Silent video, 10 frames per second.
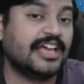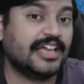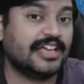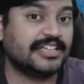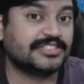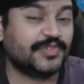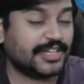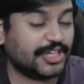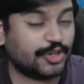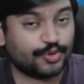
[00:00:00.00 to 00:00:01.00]
is
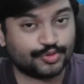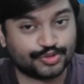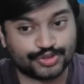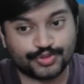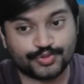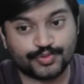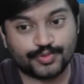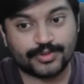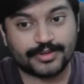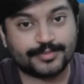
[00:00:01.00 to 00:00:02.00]
very close
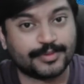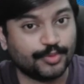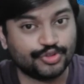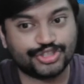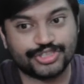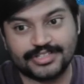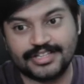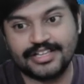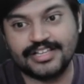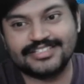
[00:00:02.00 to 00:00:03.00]
to promotion.
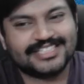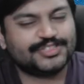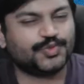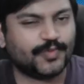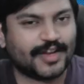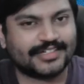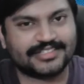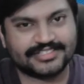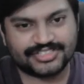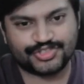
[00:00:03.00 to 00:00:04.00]
These two
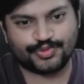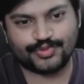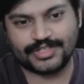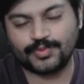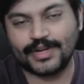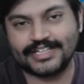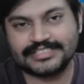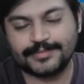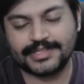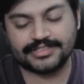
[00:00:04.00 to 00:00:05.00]
factors show that White
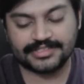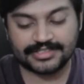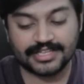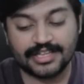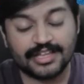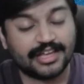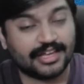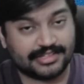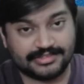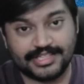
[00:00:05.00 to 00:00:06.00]
is better,
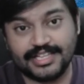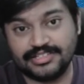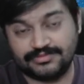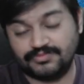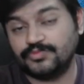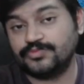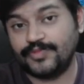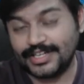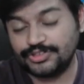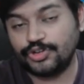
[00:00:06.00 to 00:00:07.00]
and then
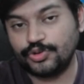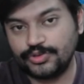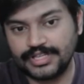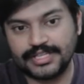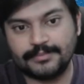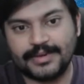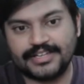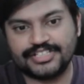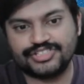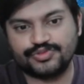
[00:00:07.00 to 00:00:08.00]
White not only
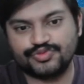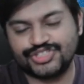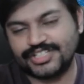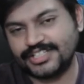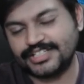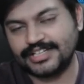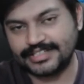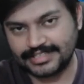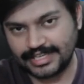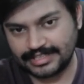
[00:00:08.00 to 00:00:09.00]
managed to generate an
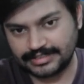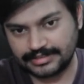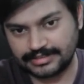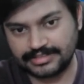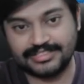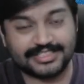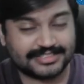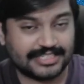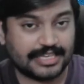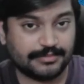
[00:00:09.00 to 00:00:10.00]
attack in
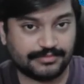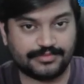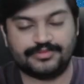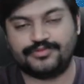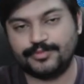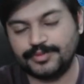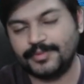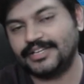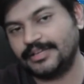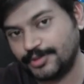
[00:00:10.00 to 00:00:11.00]
this game from the
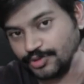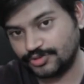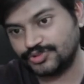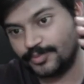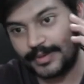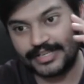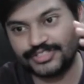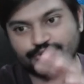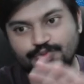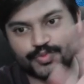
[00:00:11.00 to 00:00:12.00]
beginning, but also
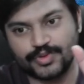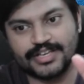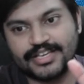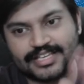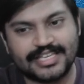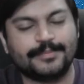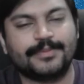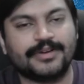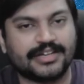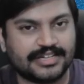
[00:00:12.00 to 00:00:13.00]
managed to
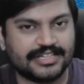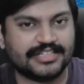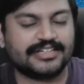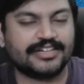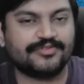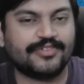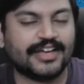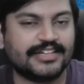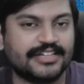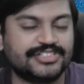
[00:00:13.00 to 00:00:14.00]
keep a clear and
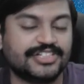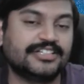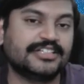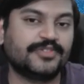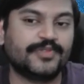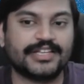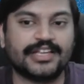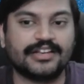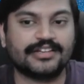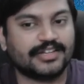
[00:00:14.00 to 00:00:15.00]
fine edge until the very
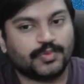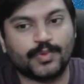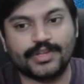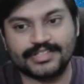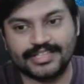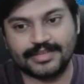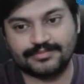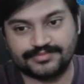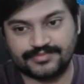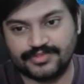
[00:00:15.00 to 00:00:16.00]
end and won the
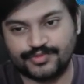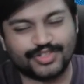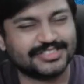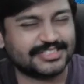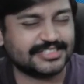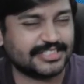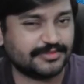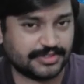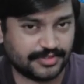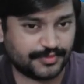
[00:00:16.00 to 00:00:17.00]
game. For instance,
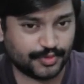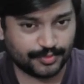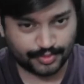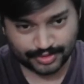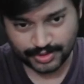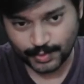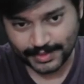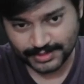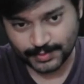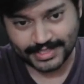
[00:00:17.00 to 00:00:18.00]
in a few moves the
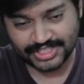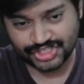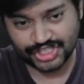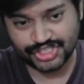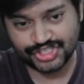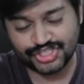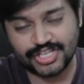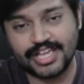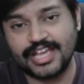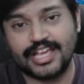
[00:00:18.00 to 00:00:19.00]
queens were exchanged,
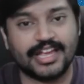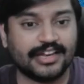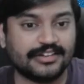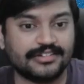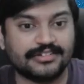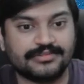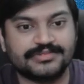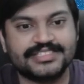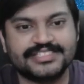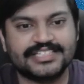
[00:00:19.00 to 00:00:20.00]
and
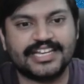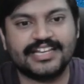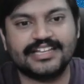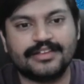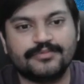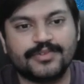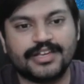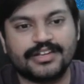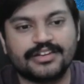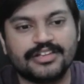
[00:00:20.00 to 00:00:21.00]
this is an endgame
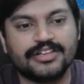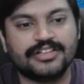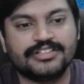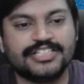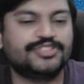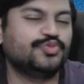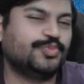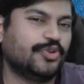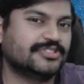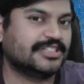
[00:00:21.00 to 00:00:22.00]
where these two
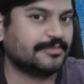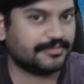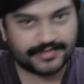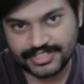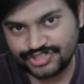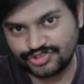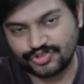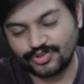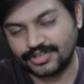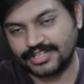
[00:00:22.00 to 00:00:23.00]
pawns are very
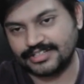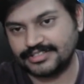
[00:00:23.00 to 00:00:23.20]
strong, and